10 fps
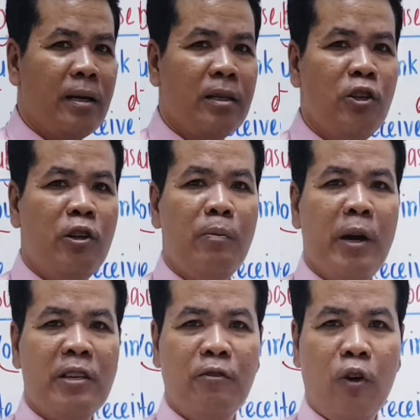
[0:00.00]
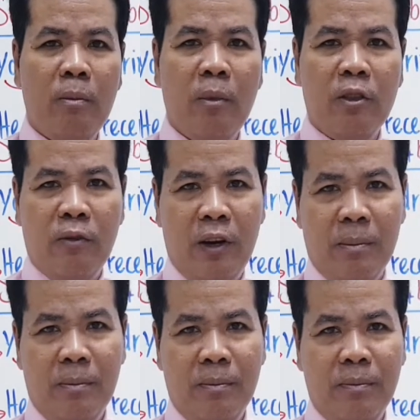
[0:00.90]
to the base form of the verb.
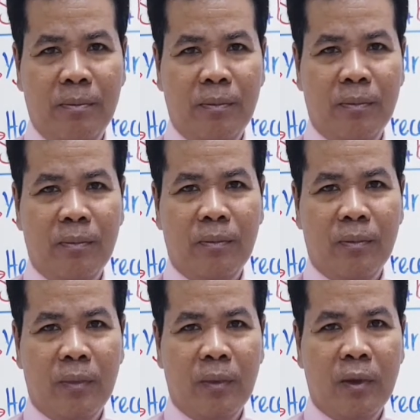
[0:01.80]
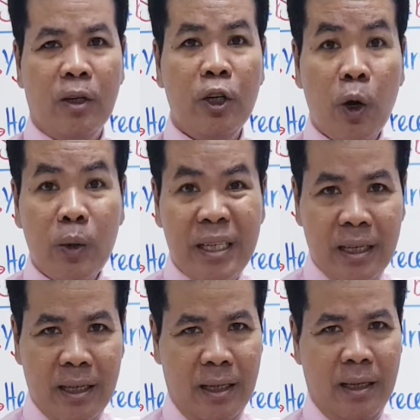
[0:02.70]
No D.
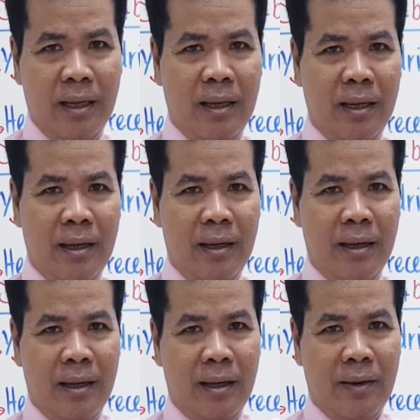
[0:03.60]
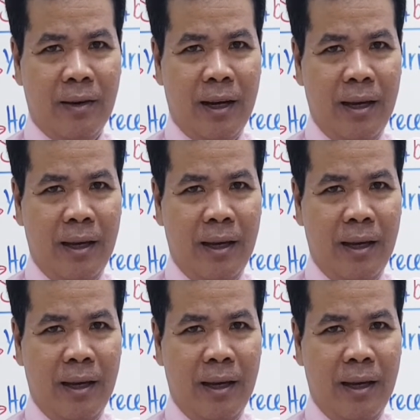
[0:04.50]
Right?